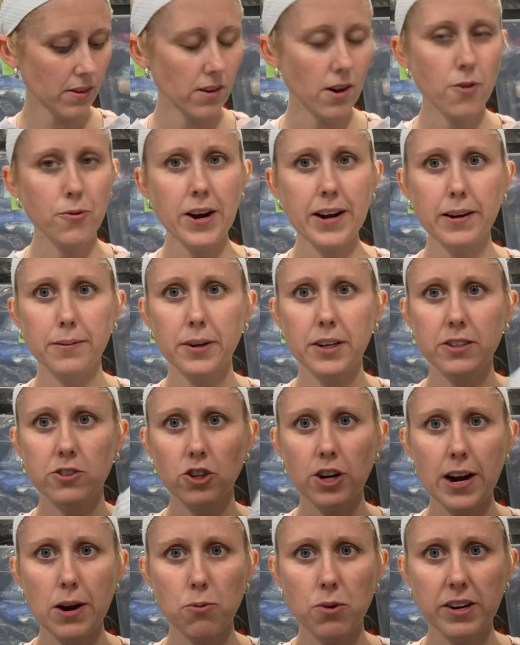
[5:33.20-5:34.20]
All right, I'm gonna
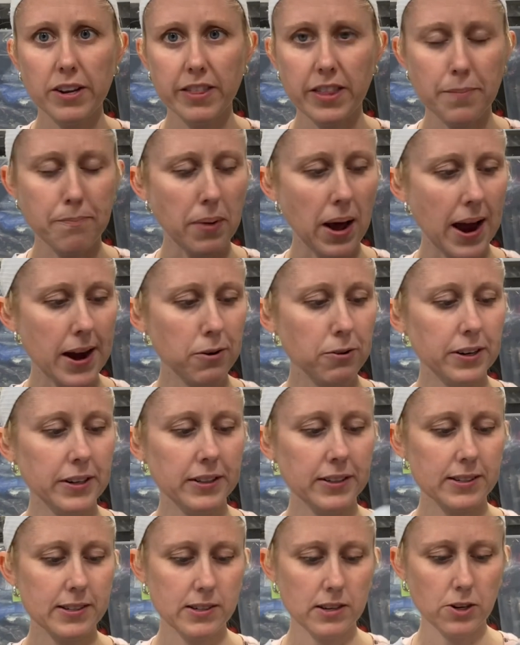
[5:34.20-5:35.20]
try one of the
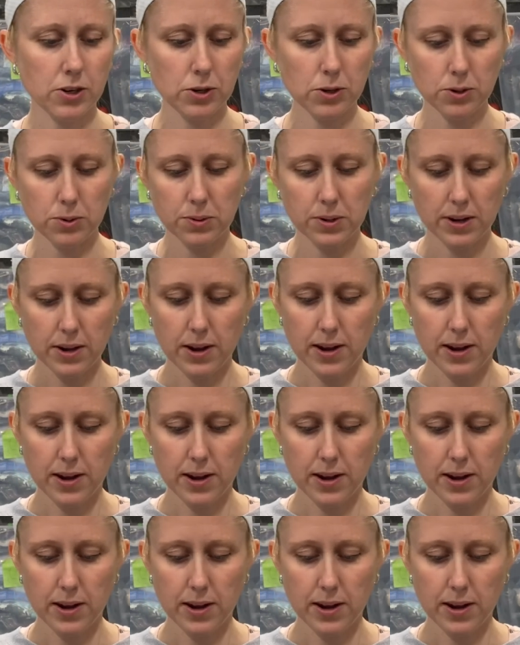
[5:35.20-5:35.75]
Byrons. So